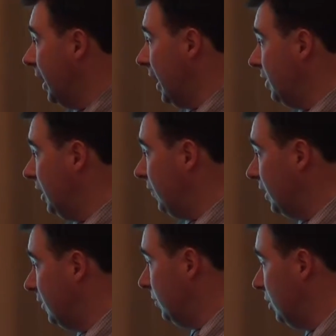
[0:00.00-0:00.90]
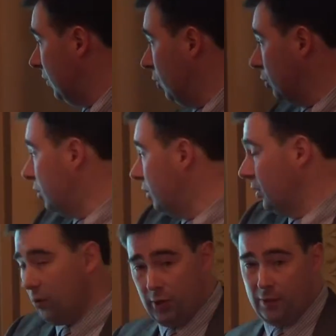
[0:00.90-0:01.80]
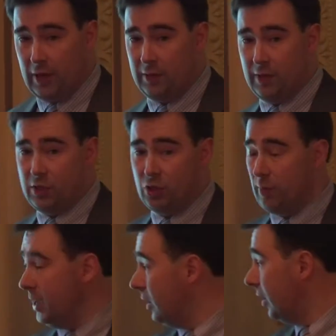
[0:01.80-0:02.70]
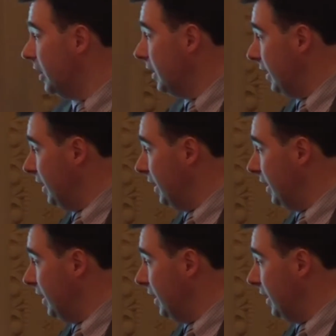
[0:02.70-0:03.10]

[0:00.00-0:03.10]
and the effective median voter, or the effective decision maker,